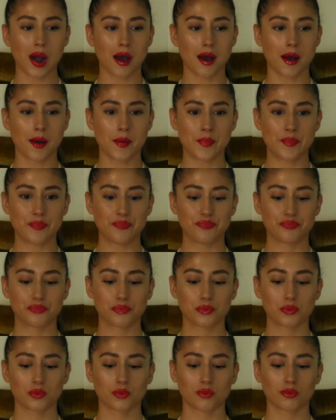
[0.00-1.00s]

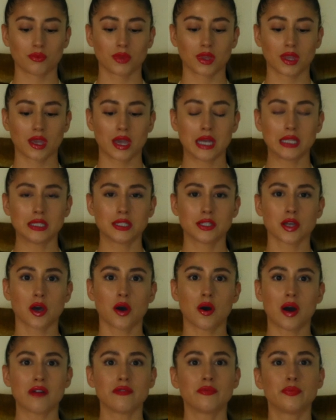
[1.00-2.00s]
And
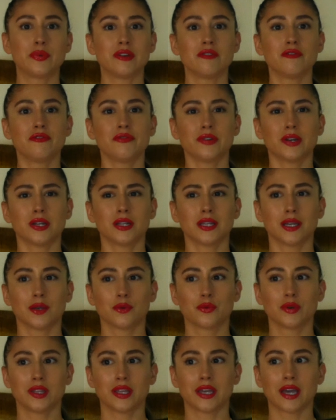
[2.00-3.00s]
so I've been
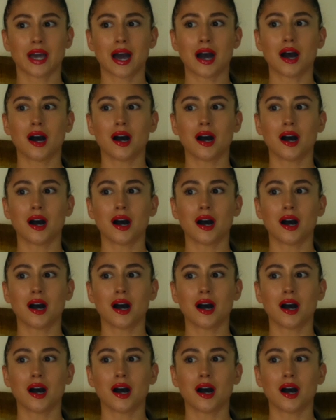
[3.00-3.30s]
feeling really